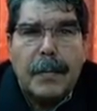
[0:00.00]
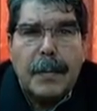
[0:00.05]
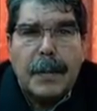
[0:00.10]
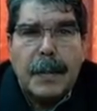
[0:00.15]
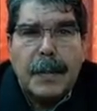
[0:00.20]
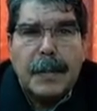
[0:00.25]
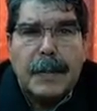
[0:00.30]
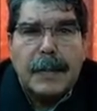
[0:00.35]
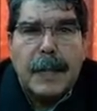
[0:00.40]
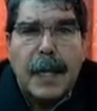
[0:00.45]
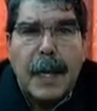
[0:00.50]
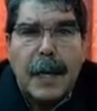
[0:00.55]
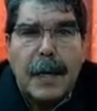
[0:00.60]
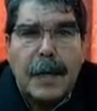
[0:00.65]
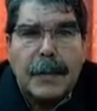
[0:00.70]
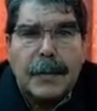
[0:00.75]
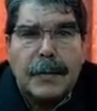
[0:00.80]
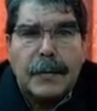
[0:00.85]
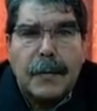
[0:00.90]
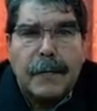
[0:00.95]
the
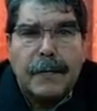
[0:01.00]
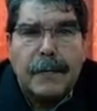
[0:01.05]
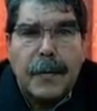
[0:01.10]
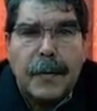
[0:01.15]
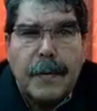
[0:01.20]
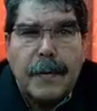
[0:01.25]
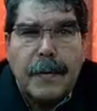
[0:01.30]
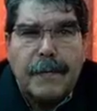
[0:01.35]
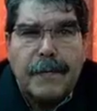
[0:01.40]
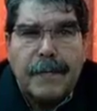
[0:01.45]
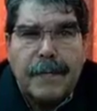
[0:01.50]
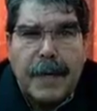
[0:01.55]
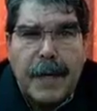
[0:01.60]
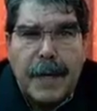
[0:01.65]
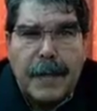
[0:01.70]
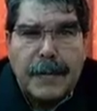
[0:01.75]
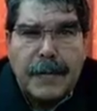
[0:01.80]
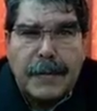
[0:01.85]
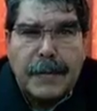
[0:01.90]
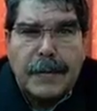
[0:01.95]
silence of our
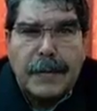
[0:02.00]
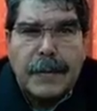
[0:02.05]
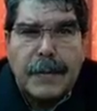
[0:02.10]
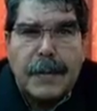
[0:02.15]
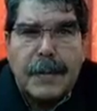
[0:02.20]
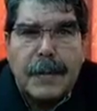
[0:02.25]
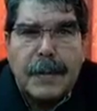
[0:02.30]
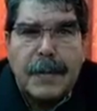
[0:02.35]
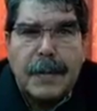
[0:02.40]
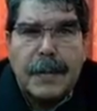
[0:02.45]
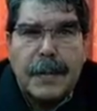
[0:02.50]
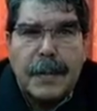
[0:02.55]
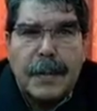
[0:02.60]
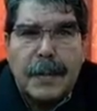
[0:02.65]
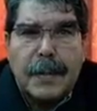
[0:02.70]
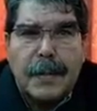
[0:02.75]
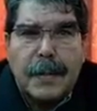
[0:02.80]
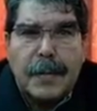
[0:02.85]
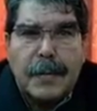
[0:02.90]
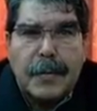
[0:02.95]
friends
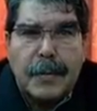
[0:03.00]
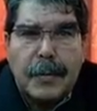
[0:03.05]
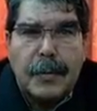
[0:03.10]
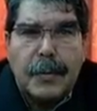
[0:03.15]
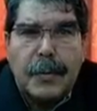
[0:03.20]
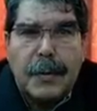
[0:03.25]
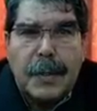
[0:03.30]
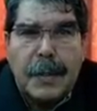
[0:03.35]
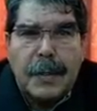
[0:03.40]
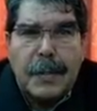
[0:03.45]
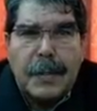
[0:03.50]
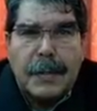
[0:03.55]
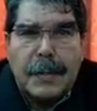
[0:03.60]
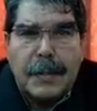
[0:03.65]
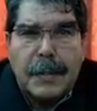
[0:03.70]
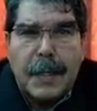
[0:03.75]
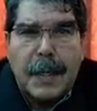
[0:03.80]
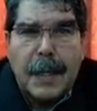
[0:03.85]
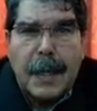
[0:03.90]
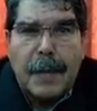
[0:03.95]
during
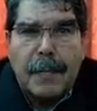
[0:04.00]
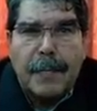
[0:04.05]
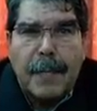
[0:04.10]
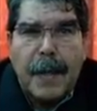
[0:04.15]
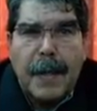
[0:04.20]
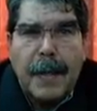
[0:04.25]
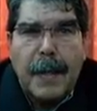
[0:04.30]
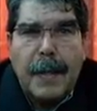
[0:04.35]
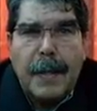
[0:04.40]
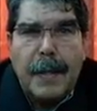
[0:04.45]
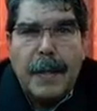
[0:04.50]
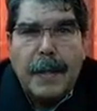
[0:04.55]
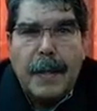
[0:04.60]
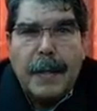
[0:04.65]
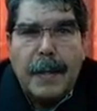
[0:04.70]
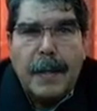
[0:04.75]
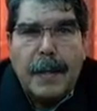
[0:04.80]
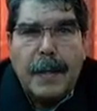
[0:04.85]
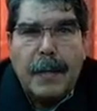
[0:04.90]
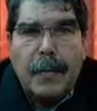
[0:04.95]
this time.
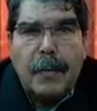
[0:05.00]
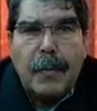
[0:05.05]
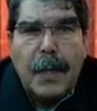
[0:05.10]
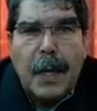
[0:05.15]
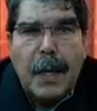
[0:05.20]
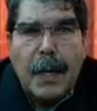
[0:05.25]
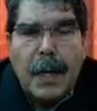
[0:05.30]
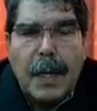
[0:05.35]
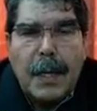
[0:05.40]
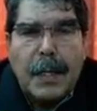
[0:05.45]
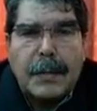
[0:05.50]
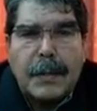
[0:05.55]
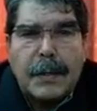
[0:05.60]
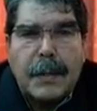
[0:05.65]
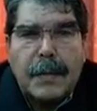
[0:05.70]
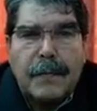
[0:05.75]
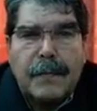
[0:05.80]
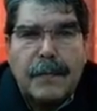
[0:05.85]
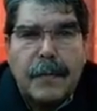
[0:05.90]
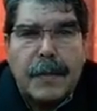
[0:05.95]
We are
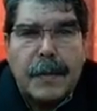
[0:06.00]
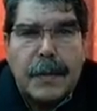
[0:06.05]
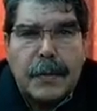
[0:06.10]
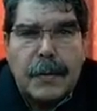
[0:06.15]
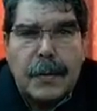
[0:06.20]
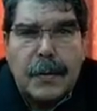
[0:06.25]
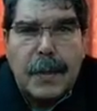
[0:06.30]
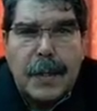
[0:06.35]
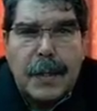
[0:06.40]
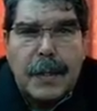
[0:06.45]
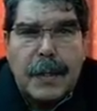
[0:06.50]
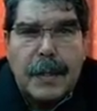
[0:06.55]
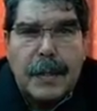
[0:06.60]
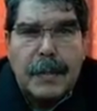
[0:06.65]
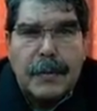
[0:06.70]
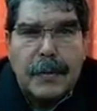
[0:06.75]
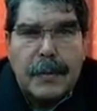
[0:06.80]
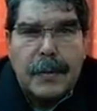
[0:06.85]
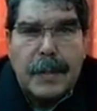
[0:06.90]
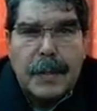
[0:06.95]
asking for the
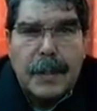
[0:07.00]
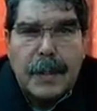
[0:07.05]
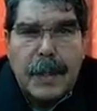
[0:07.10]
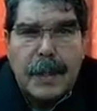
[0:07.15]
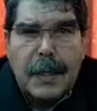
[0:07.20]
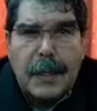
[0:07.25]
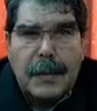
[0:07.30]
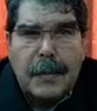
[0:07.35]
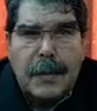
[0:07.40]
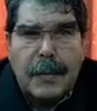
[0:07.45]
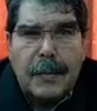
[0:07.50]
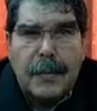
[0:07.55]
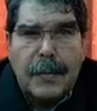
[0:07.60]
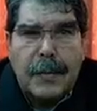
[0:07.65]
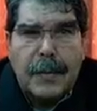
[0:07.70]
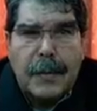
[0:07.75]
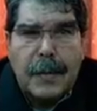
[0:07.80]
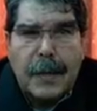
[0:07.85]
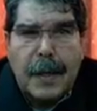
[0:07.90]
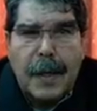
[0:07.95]
solidarity
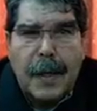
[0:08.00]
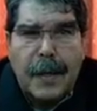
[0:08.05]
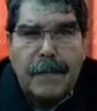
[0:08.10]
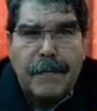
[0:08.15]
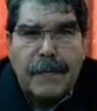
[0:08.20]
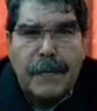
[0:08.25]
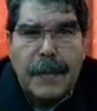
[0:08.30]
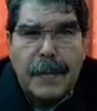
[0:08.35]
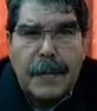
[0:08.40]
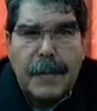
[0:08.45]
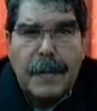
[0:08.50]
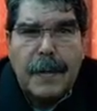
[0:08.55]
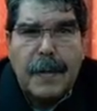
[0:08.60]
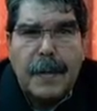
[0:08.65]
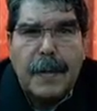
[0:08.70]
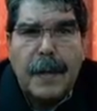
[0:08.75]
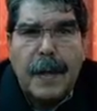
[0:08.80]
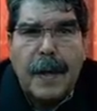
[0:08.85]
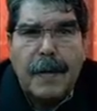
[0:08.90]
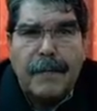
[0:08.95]
with the
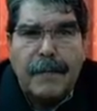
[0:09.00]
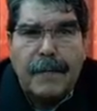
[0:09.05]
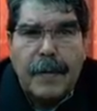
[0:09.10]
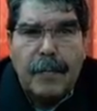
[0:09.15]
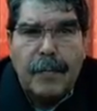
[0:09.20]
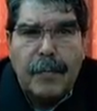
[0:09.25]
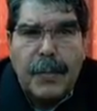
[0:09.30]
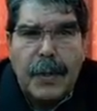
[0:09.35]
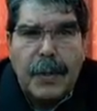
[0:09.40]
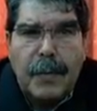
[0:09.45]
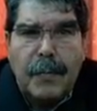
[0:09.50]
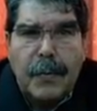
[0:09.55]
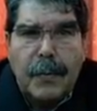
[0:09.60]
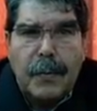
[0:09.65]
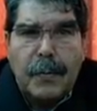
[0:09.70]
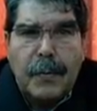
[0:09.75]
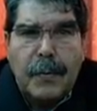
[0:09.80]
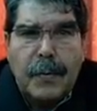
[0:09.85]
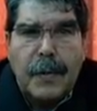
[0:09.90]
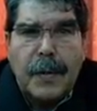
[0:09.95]
Afrin
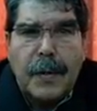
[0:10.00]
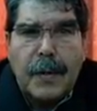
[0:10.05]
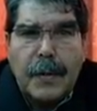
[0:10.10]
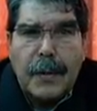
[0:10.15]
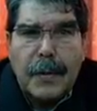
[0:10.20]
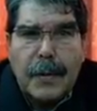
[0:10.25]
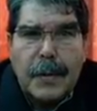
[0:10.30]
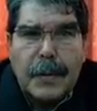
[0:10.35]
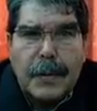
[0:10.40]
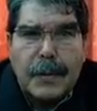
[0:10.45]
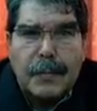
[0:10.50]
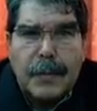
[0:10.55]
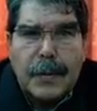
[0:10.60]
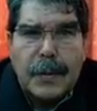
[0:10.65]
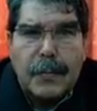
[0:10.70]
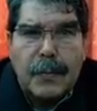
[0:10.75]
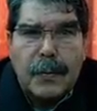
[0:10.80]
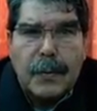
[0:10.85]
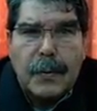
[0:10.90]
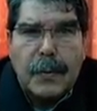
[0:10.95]
people, with the Kurdish
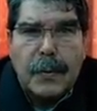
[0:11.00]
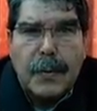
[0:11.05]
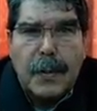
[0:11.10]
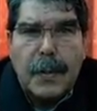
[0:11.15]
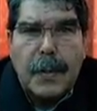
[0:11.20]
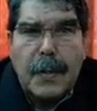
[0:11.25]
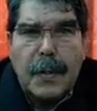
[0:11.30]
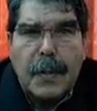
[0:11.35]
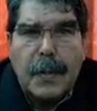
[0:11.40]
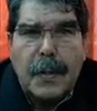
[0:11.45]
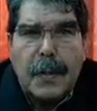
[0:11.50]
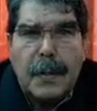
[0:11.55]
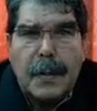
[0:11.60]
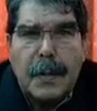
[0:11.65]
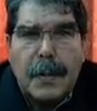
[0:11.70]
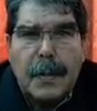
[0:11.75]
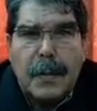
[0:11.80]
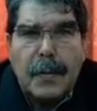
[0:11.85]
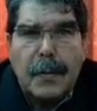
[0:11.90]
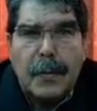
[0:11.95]
people.
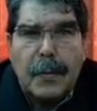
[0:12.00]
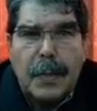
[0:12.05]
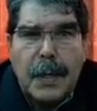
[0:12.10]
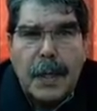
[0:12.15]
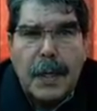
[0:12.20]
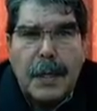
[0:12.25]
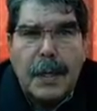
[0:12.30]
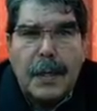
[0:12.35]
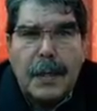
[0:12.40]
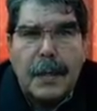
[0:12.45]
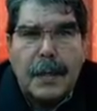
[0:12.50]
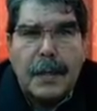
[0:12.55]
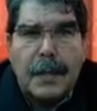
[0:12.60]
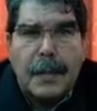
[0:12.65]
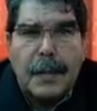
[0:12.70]
We are